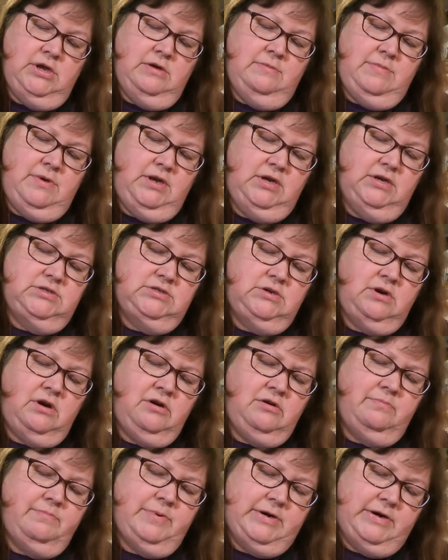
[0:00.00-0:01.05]
because
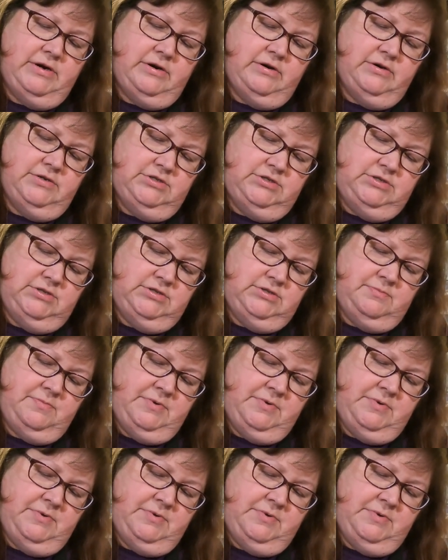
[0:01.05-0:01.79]
hard butter is just a